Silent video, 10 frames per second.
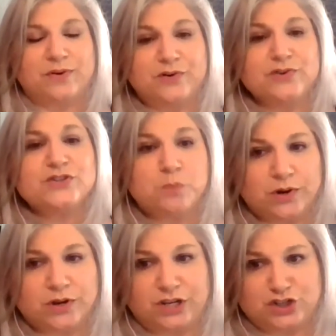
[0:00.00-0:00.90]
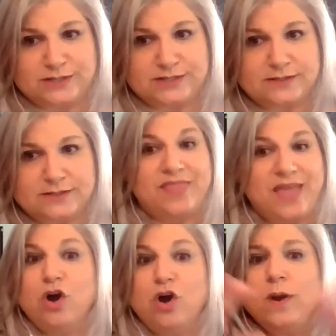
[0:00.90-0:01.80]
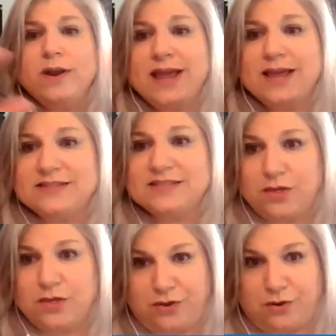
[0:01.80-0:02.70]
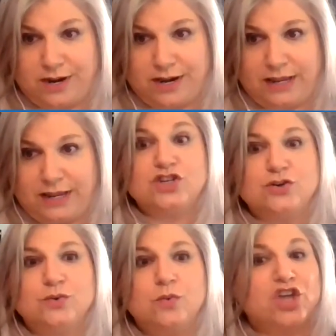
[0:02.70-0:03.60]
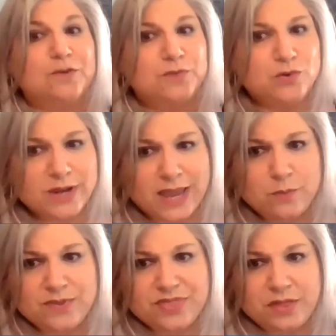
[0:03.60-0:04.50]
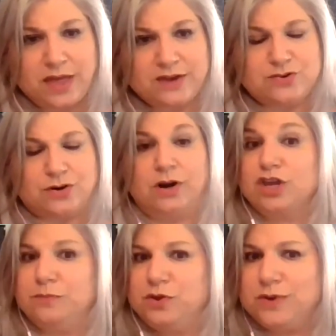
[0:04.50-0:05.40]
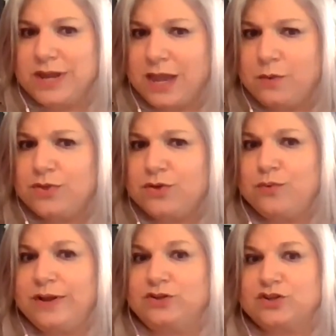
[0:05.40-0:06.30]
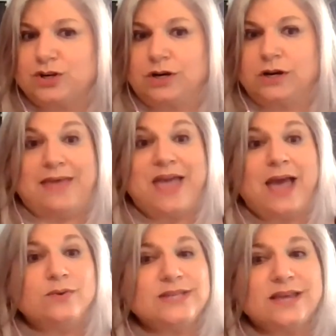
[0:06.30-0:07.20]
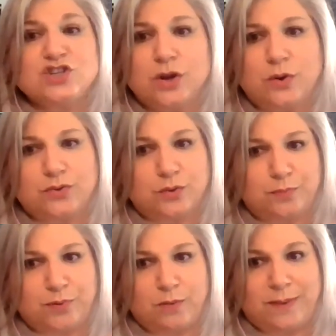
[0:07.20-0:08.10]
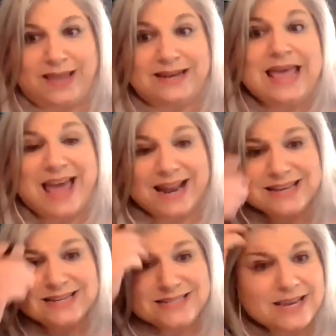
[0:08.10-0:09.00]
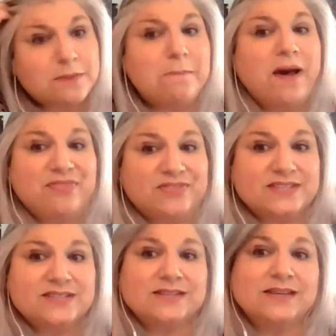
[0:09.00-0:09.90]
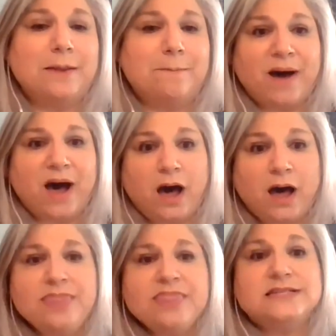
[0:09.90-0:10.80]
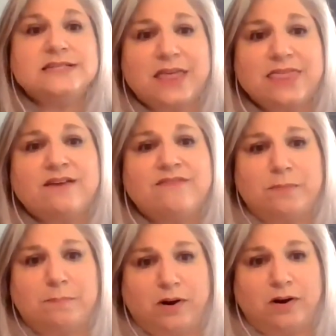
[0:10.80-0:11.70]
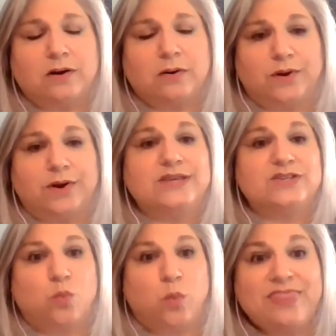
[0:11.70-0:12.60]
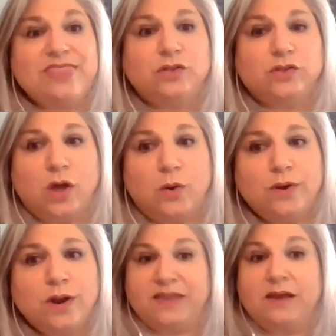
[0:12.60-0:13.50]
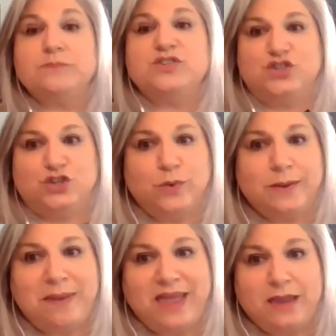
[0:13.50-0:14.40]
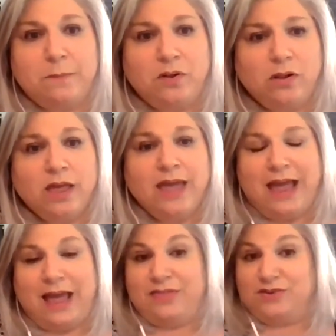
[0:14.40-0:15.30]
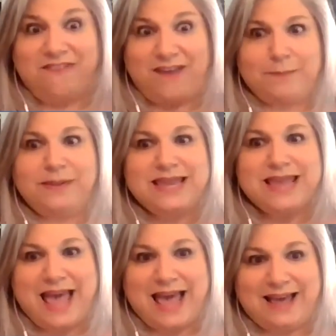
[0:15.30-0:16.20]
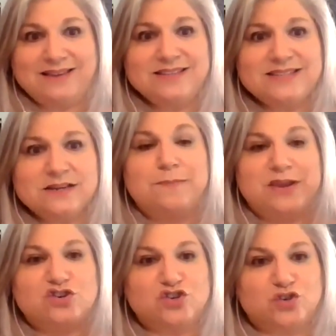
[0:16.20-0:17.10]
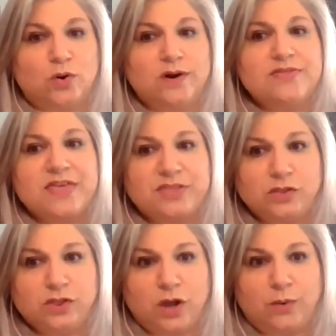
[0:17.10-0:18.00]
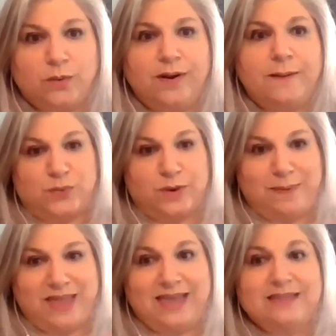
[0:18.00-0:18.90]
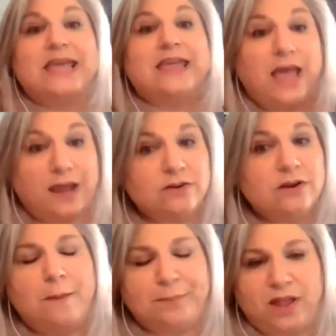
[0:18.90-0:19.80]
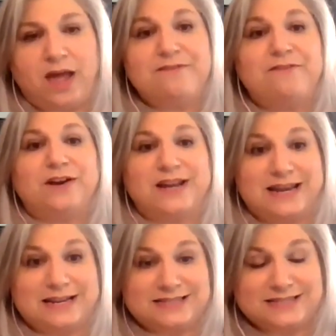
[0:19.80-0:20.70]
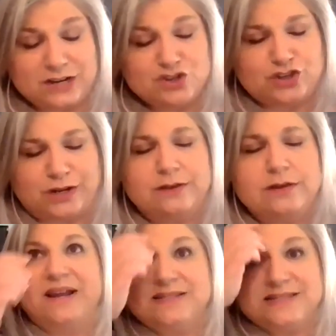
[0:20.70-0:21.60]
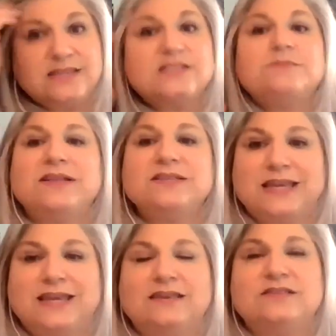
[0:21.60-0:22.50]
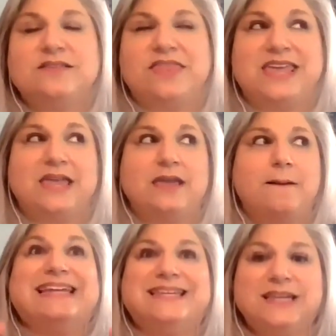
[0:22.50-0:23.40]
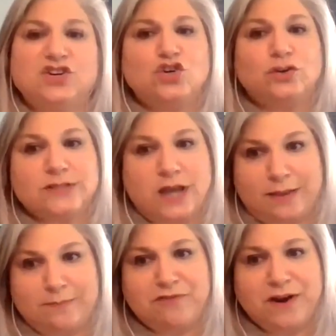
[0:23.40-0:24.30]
reverse mortgages when no one has the authority to communicate with the lender, communicate with a realtor, and the house has to go through probate. That can take months. And upon the death of the borrower is when the loan becomes due and payable. And the family has to make sure that the loan is repaid. They can apply for an extension, but 6 months is the initial time